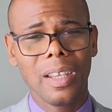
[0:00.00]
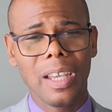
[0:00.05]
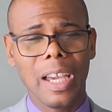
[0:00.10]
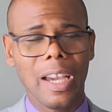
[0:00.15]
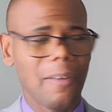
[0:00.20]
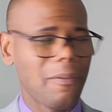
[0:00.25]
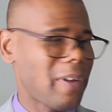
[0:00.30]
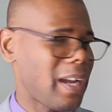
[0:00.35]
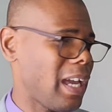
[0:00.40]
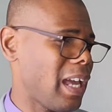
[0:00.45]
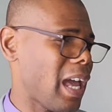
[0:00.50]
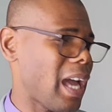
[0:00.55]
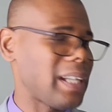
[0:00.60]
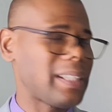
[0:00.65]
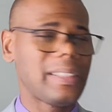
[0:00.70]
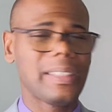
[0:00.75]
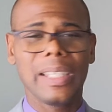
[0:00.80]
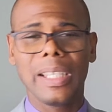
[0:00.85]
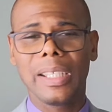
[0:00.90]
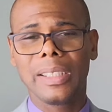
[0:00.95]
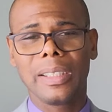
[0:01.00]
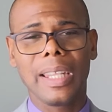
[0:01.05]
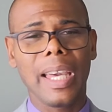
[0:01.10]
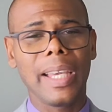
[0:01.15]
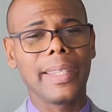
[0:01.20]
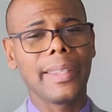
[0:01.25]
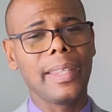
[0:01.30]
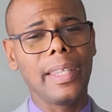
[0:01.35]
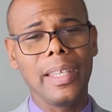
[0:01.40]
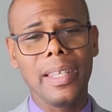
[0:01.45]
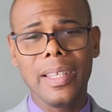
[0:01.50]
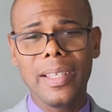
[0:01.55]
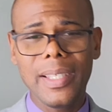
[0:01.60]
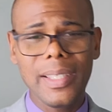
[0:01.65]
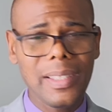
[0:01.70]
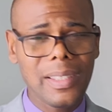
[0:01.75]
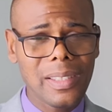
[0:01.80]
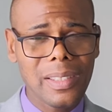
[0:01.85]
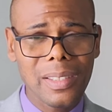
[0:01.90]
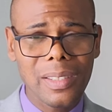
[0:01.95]
Have I acted like
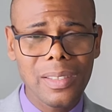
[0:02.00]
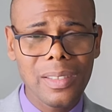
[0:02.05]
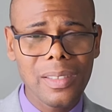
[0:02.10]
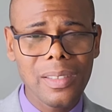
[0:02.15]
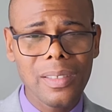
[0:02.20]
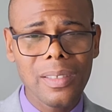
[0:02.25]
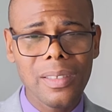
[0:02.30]
this?